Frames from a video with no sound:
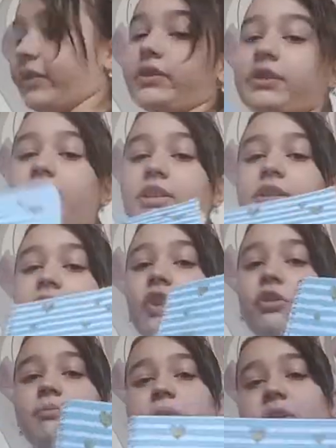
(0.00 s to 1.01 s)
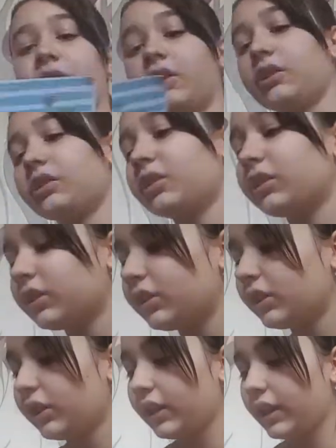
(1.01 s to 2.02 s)
So this is a notebook,
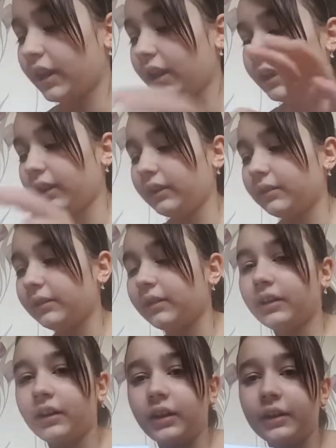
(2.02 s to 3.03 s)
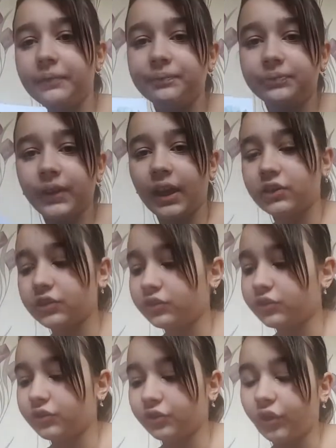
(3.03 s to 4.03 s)
and I just
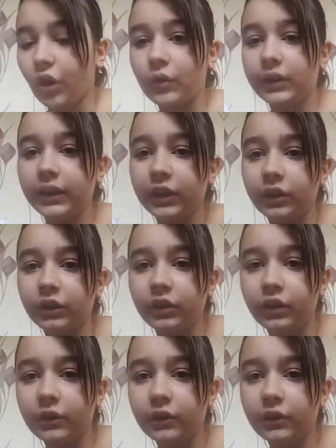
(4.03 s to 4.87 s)
drew in here.